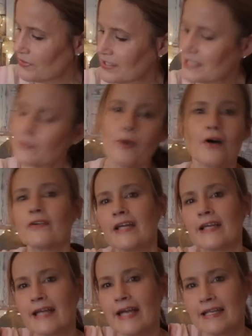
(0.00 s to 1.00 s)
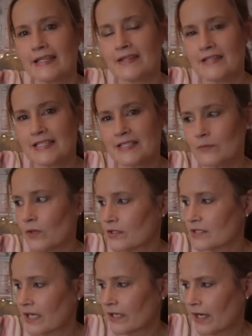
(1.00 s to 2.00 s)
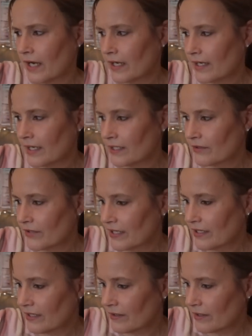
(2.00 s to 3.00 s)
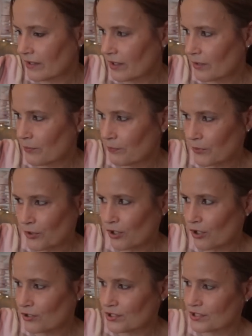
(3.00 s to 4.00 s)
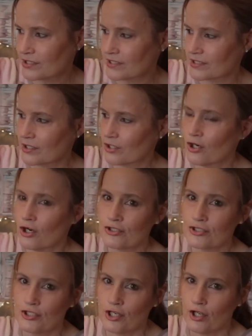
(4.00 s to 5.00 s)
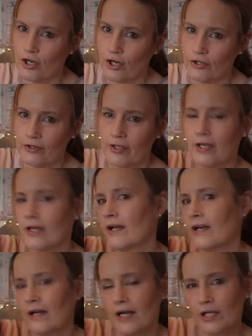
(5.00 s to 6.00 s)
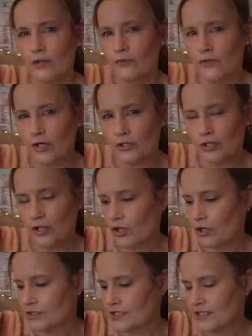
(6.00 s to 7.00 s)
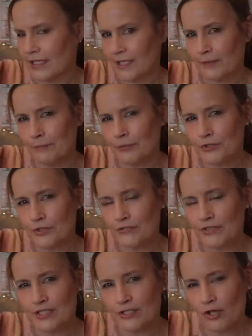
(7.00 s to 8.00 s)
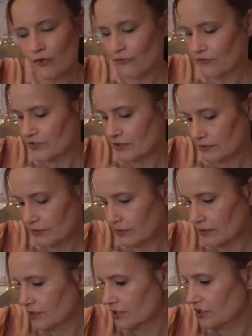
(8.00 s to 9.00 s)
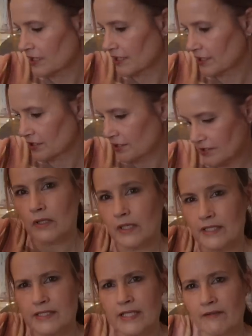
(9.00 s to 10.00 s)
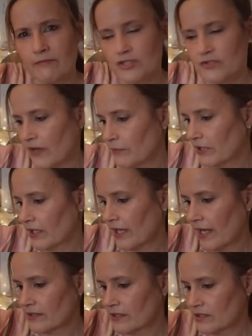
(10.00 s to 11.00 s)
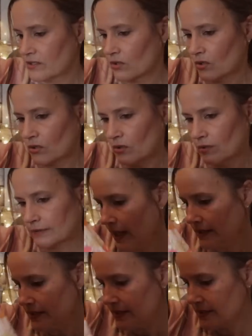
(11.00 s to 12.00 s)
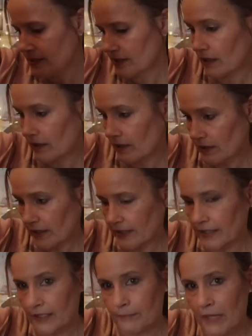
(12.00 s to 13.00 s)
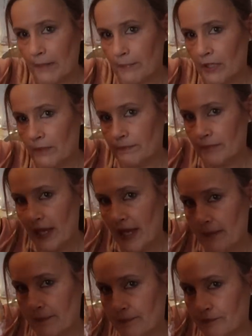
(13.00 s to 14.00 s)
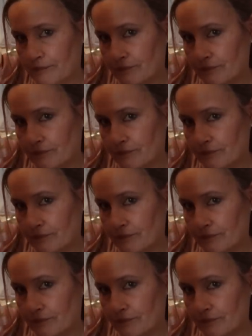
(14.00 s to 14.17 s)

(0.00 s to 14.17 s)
this one. Again, this was an art gallery, gorgeous cotton lawn. I love cotton lawn because it's like buttery soft. Oh, it's just delicious. And I didn't have much fabric again, so I did like a little peplum hem